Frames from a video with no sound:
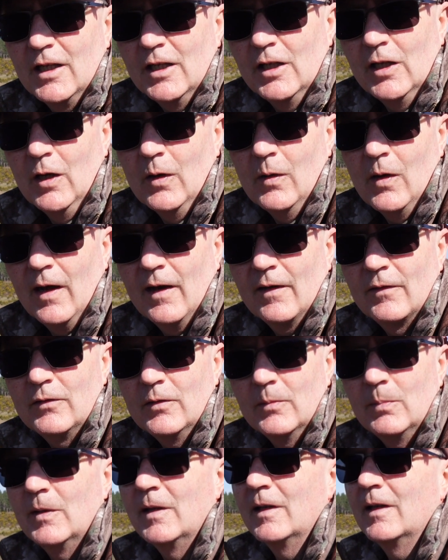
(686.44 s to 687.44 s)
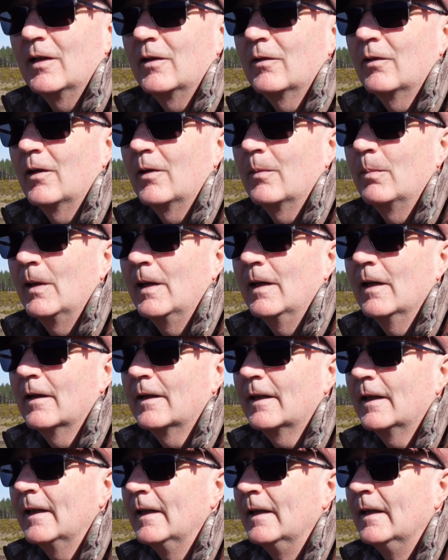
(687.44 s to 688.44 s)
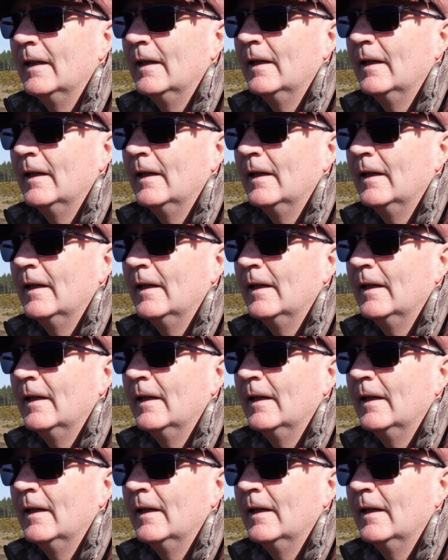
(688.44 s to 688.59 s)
you have to be incredibly lucky,